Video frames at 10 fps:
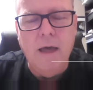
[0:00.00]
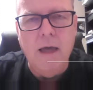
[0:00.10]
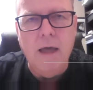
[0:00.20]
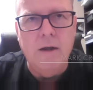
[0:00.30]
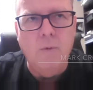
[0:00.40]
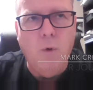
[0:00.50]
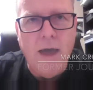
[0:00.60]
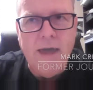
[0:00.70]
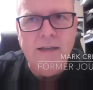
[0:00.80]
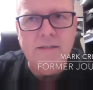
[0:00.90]
in
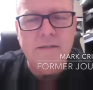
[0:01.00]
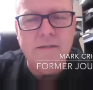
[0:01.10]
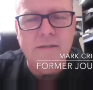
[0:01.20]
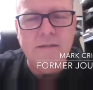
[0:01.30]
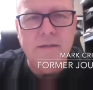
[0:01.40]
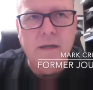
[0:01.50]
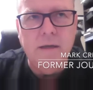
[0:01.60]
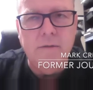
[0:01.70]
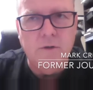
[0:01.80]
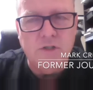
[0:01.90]
ways that
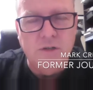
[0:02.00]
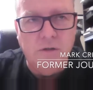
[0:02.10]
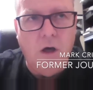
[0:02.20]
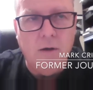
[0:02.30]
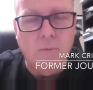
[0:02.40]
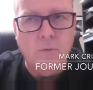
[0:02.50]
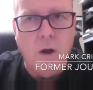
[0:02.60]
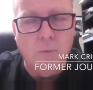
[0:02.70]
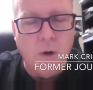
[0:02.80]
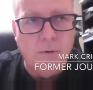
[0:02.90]
there's still a lot of uh,
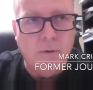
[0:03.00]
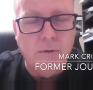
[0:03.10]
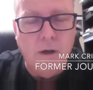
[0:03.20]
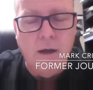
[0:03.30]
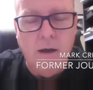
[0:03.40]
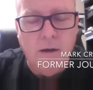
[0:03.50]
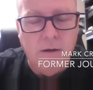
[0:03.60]
rubber uh, uh,